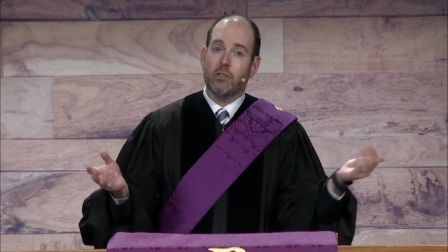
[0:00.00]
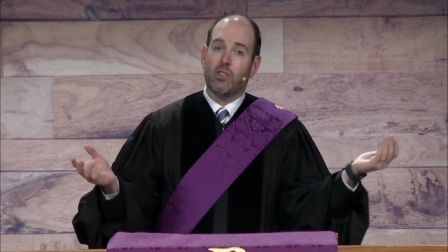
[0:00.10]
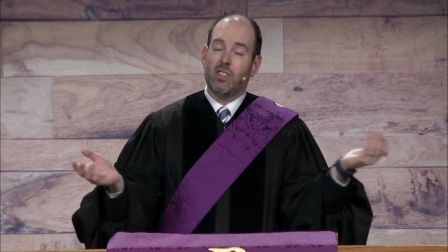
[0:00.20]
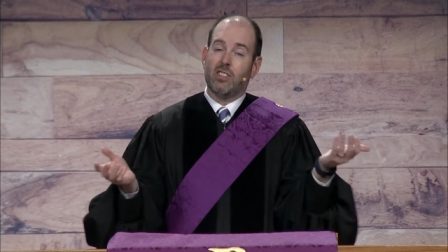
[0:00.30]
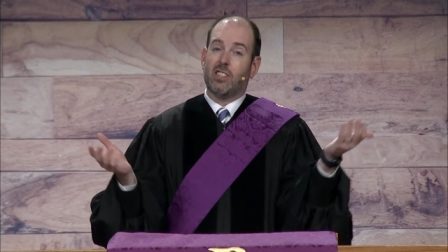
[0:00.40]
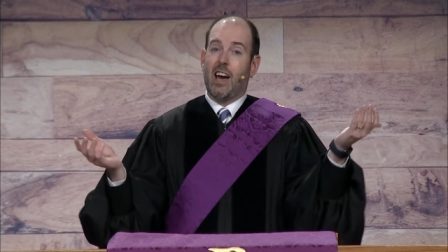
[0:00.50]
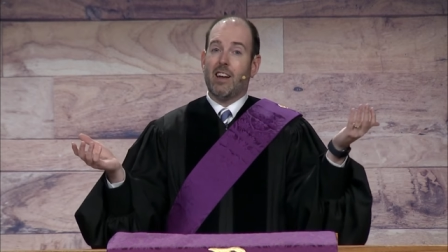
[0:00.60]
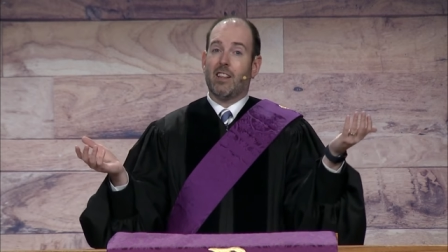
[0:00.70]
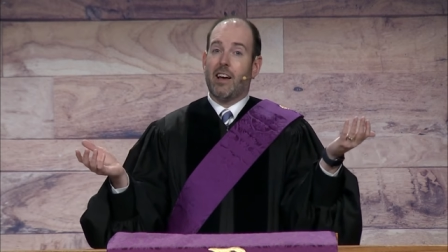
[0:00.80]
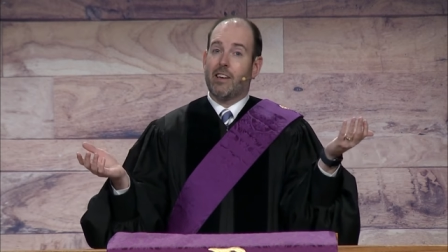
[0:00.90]
So this is
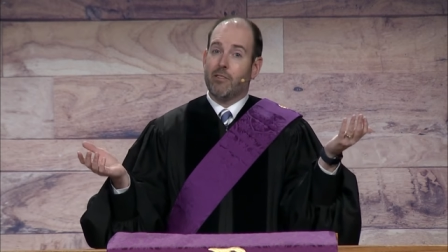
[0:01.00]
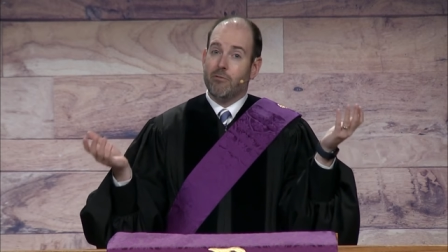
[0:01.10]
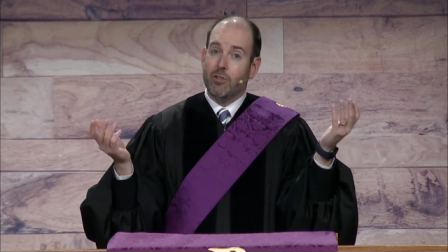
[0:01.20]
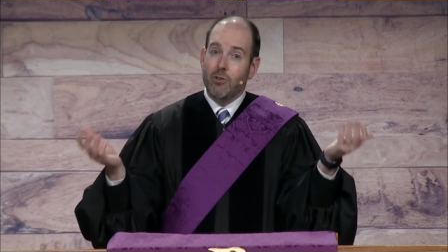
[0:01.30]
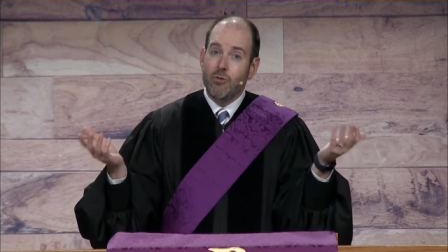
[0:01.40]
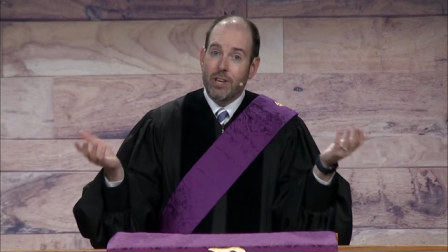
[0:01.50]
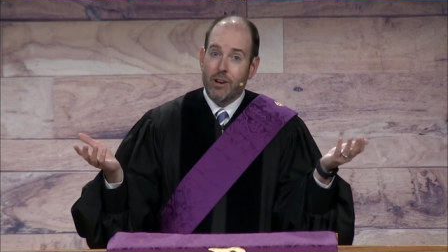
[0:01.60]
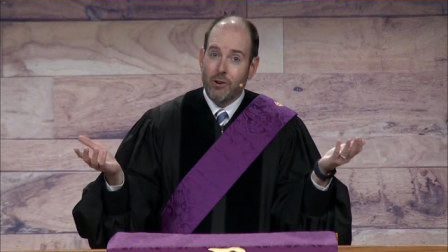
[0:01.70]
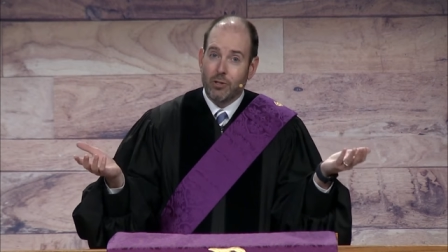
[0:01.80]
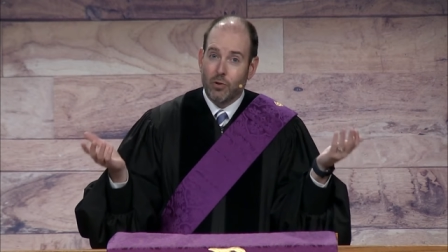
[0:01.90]
kind of like New
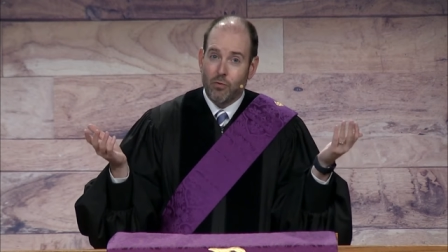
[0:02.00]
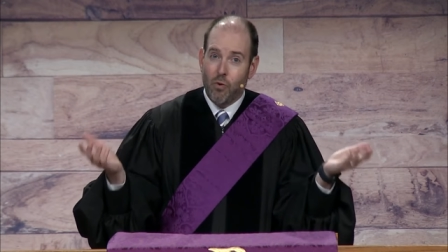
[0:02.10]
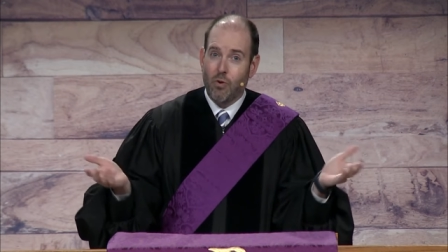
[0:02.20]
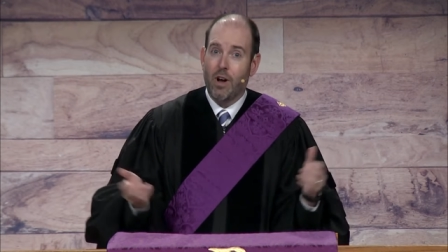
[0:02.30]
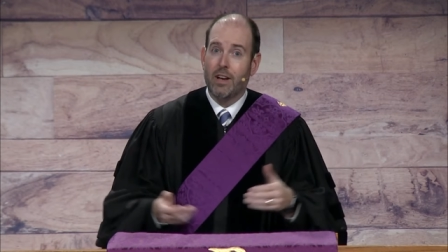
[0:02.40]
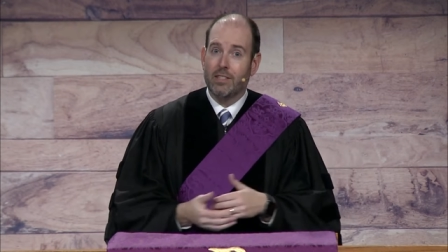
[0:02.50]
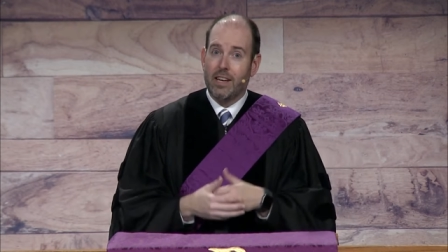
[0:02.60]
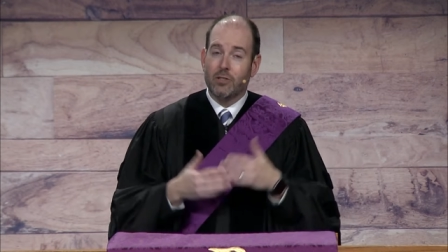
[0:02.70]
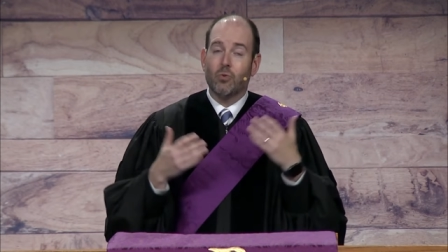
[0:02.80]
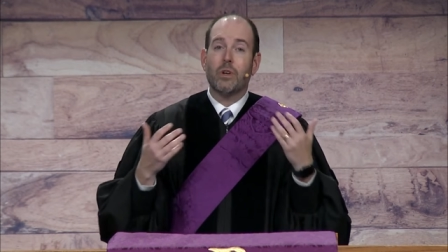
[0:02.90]
Year's for us
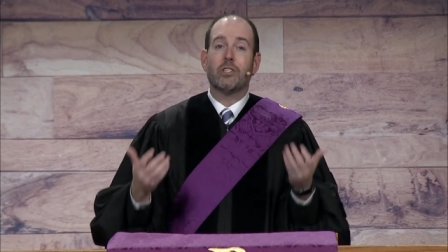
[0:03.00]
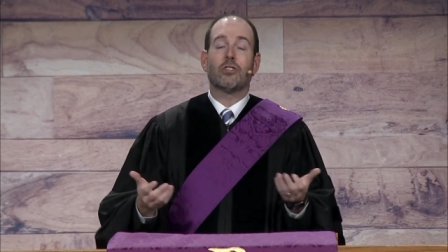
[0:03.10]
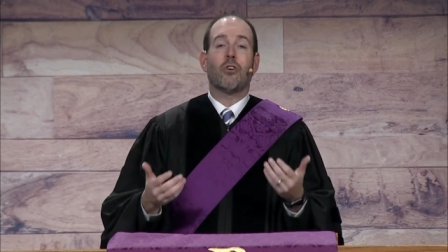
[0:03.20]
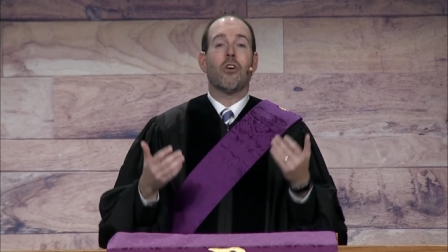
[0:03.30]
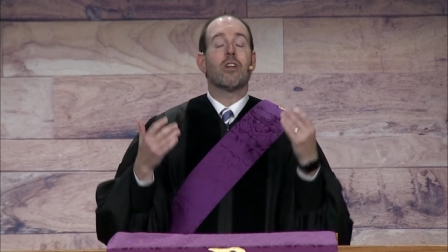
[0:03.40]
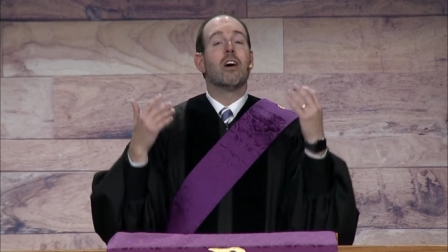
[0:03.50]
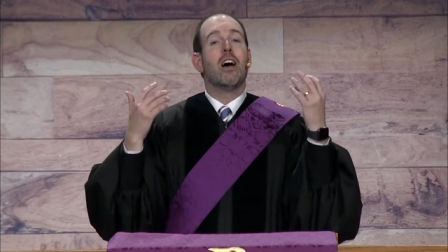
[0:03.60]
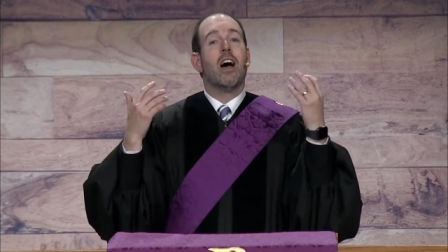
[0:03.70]
as we start